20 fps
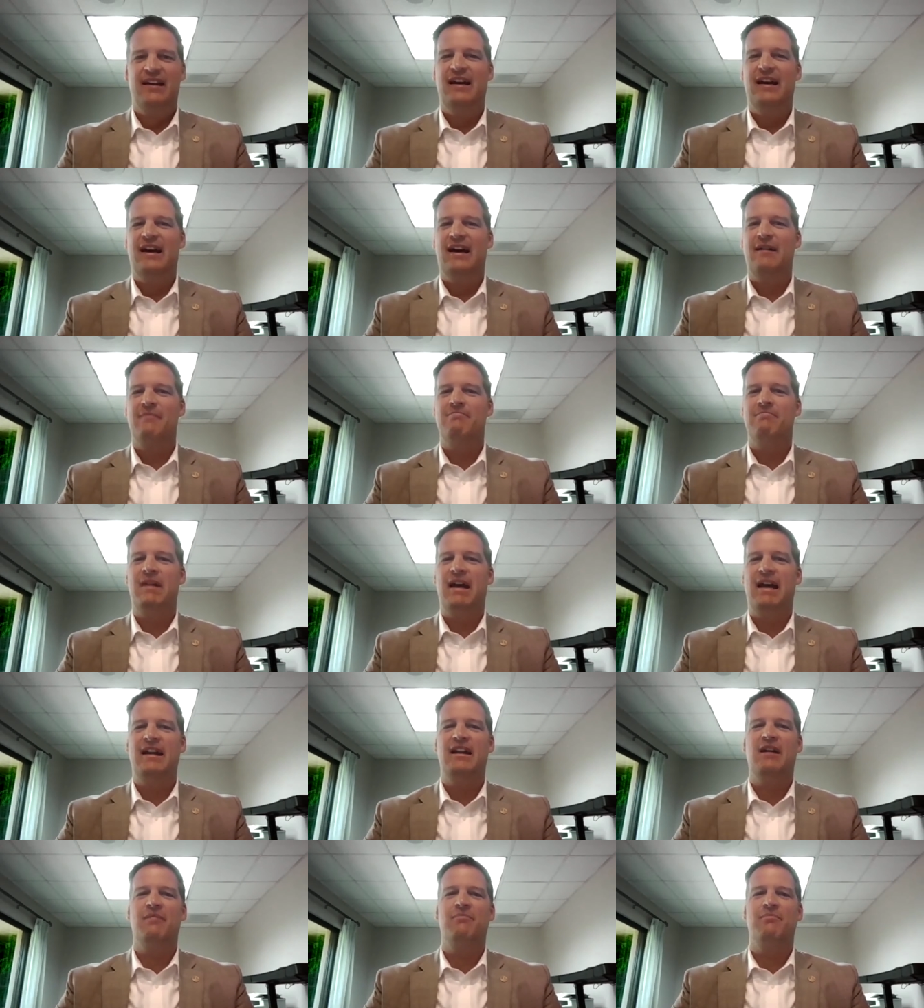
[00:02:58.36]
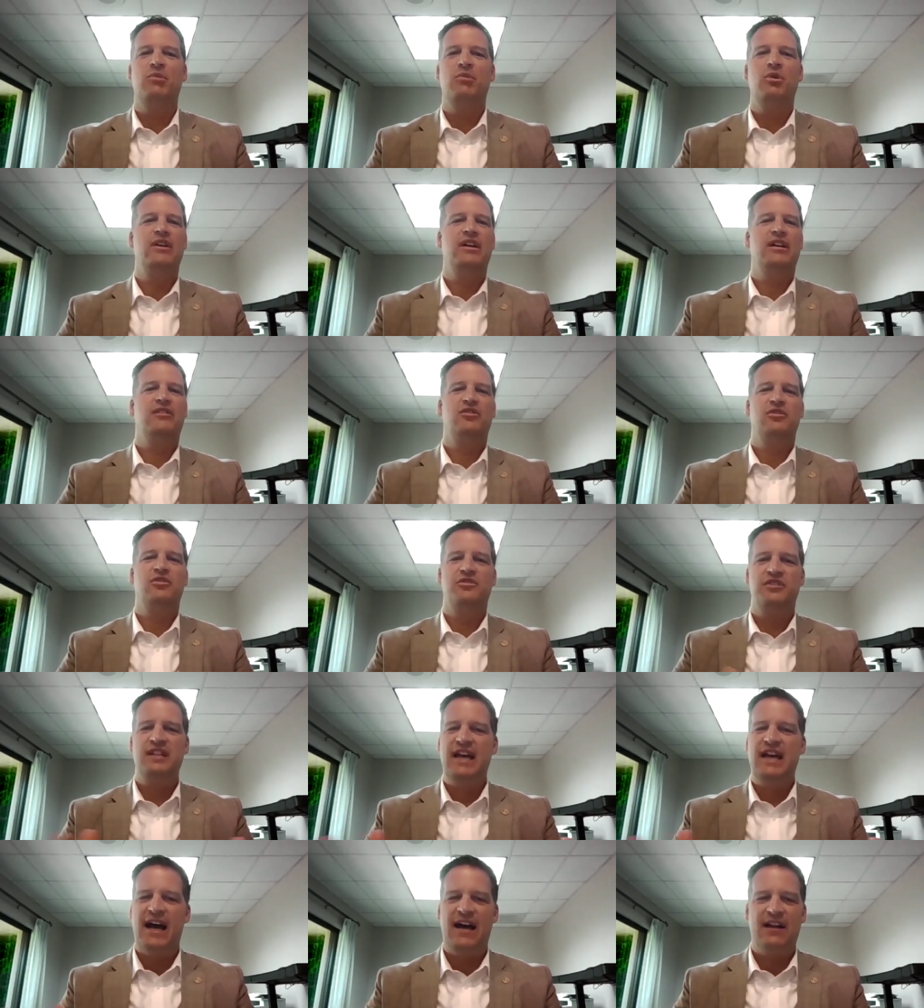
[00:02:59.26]
um, ended up moving to
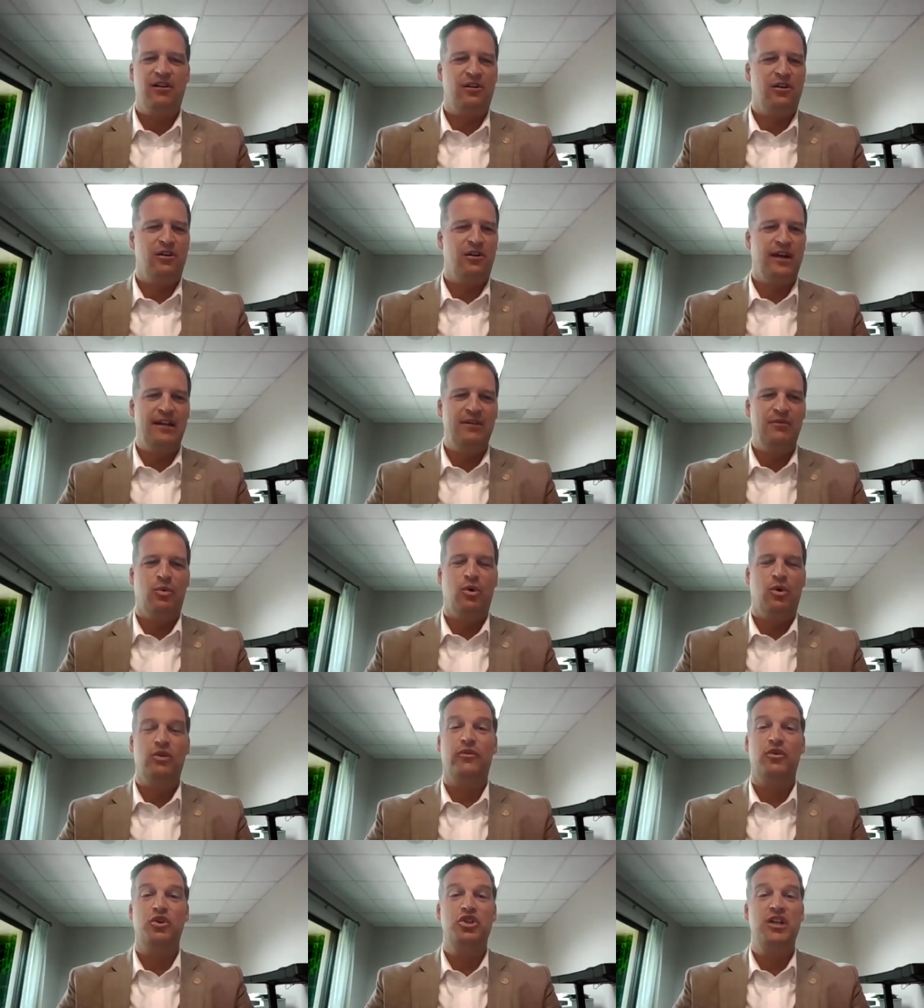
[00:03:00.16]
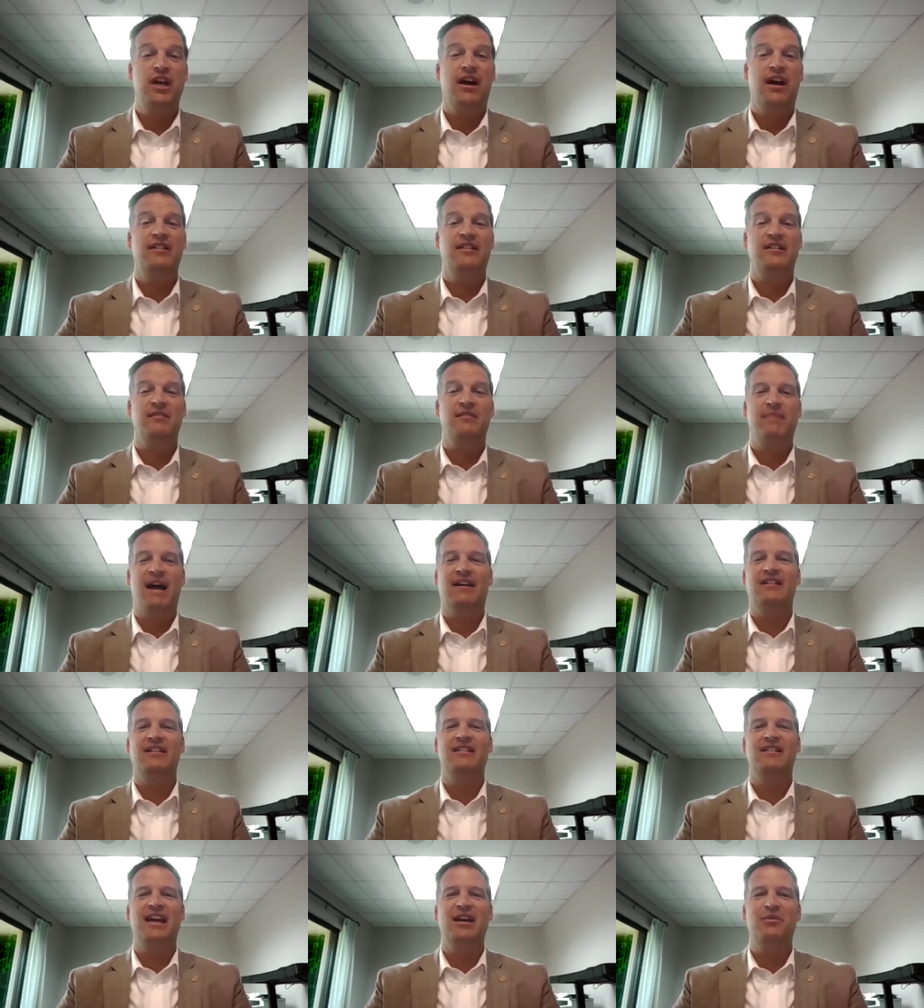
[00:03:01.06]
Seattle and worked for Sheraton
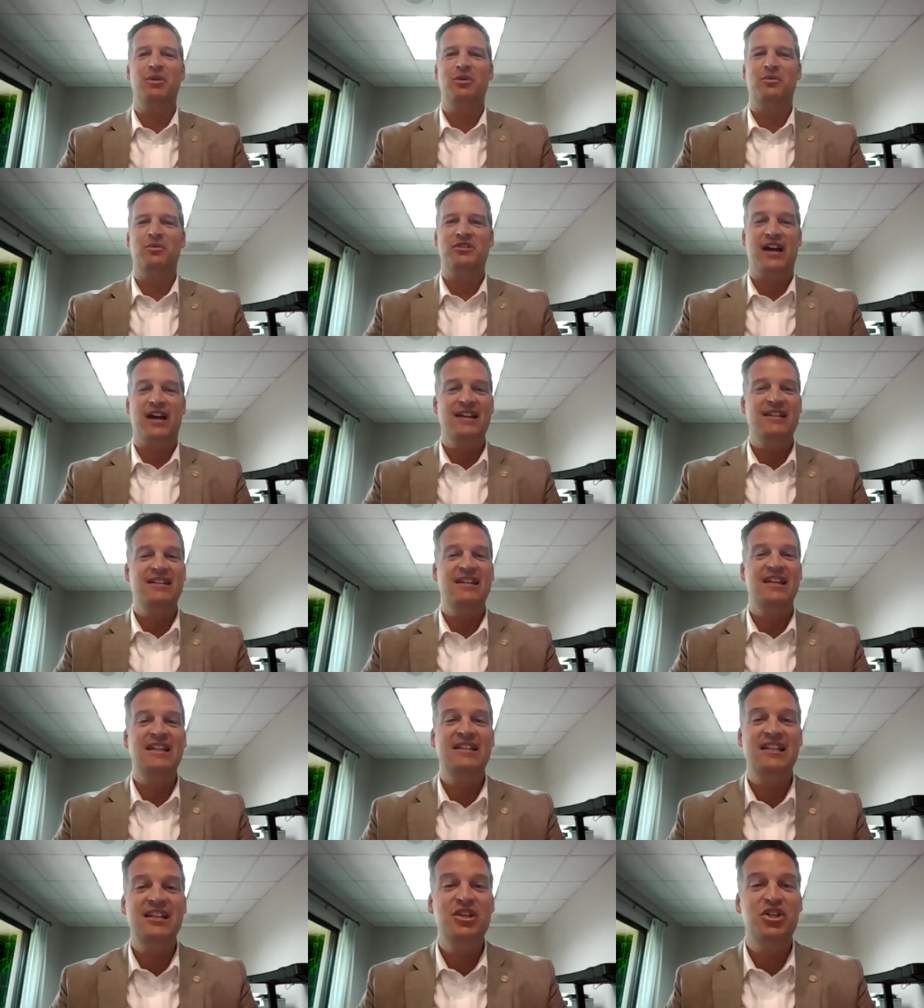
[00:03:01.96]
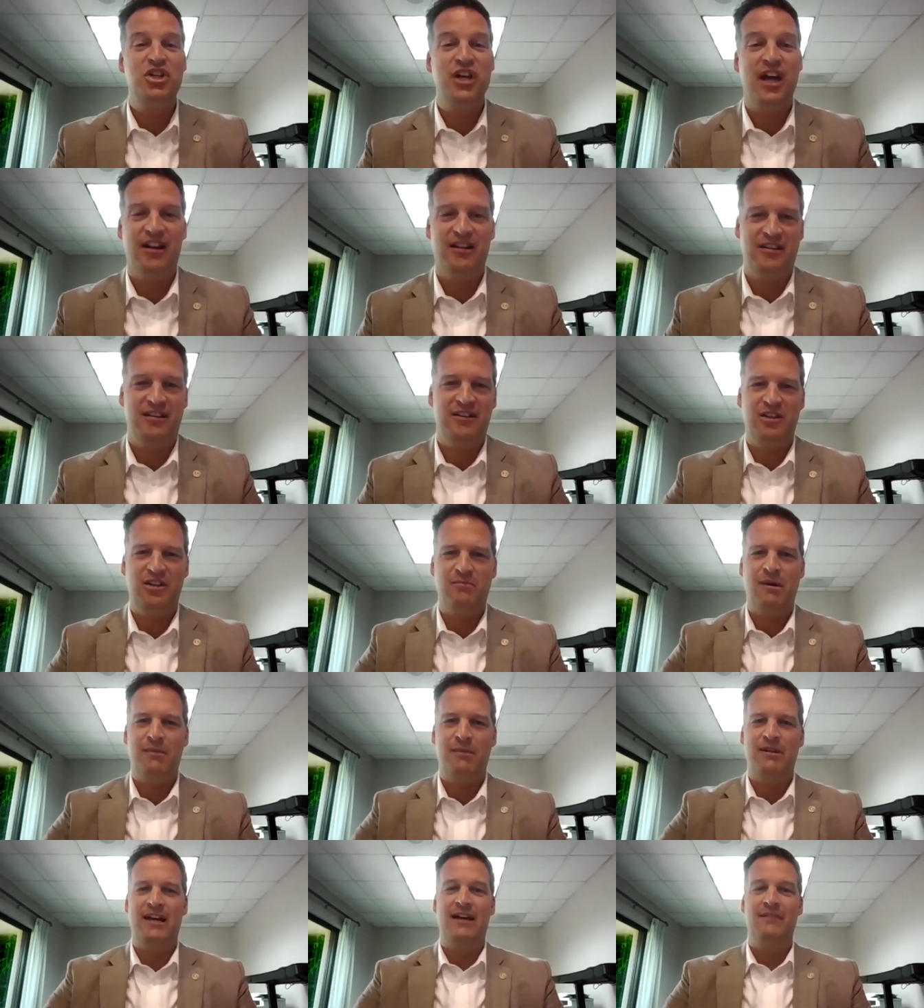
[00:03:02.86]
back in the day when it was ITT Sheraton. Do you
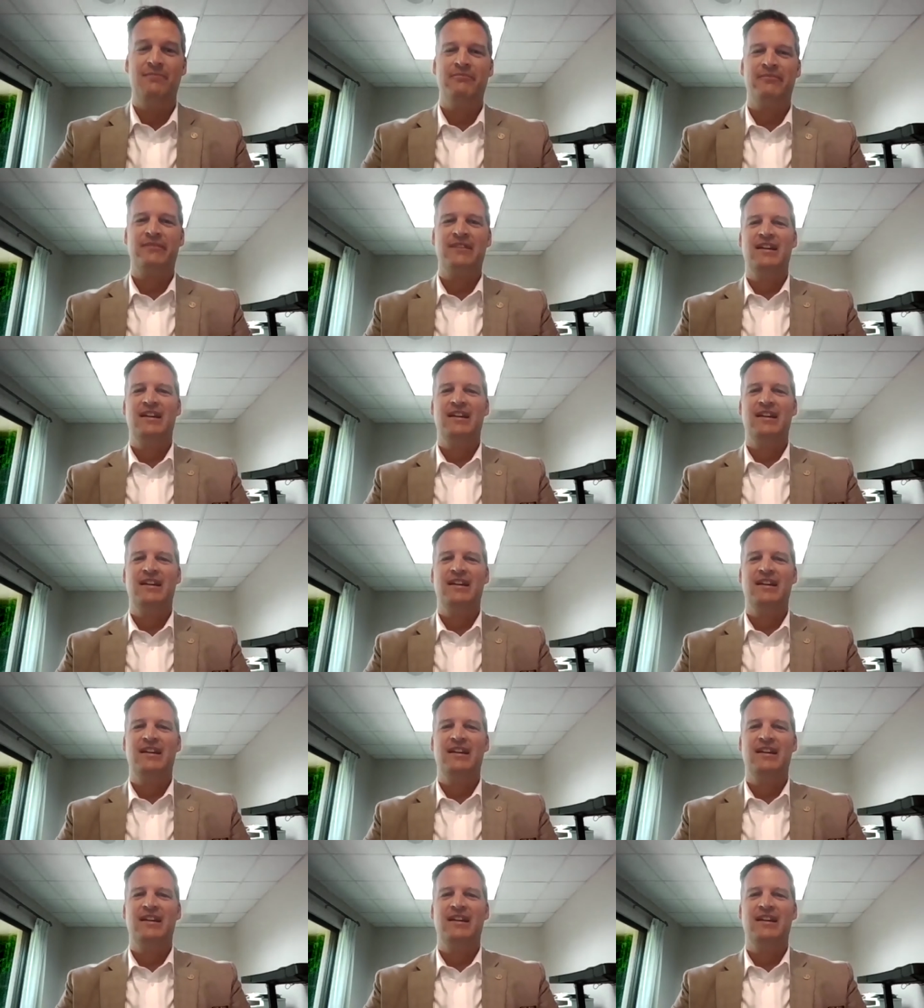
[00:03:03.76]
remember that?